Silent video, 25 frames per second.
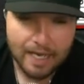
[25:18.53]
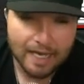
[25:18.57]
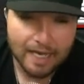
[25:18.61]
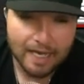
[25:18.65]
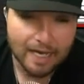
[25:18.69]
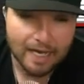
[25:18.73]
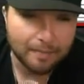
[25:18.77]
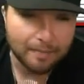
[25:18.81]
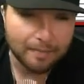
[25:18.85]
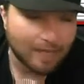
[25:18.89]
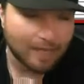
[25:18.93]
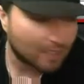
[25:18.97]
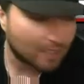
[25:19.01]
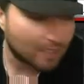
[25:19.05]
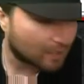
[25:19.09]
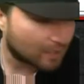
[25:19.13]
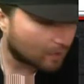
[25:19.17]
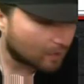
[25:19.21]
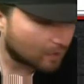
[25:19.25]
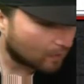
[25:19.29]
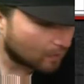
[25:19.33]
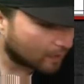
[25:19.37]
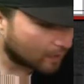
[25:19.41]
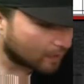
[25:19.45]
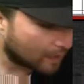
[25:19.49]
I'm not
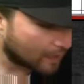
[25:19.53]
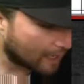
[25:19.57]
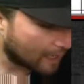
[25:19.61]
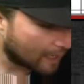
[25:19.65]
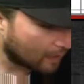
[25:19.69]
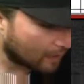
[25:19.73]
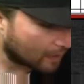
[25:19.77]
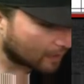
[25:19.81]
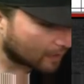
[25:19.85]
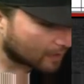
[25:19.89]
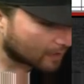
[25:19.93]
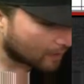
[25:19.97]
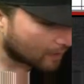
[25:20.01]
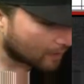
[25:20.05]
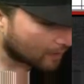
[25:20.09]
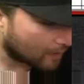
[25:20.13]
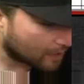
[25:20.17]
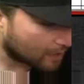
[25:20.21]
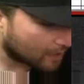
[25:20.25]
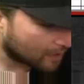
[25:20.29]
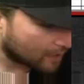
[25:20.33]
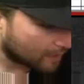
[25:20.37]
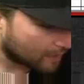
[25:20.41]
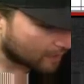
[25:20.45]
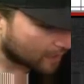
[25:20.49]
sold on that Alcantara
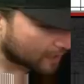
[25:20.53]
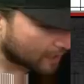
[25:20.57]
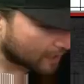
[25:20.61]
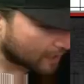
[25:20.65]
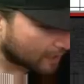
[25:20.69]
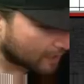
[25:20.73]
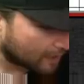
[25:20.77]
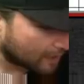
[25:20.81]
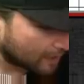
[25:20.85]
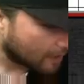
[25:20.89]
shit, man. He had